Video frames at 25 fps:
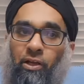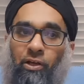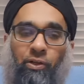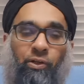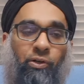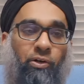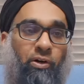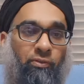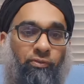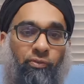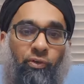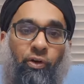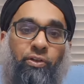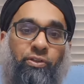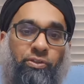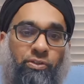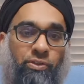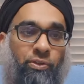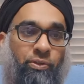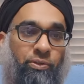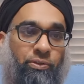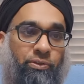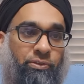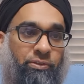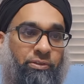You got voice
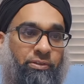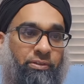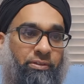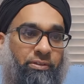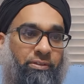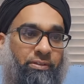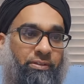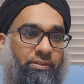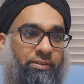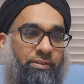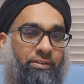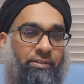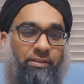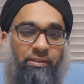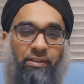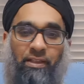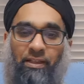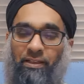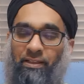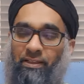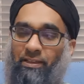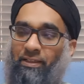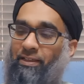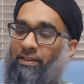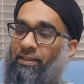notes, it's
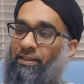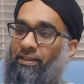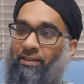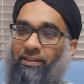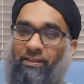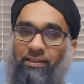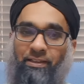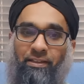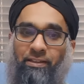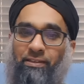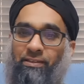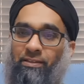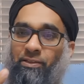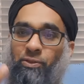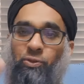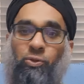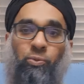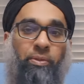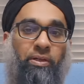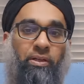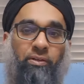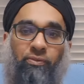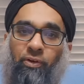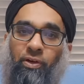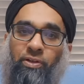like, it's a
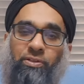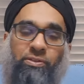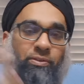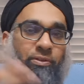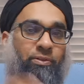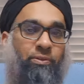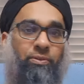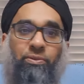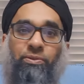2-minute voice note.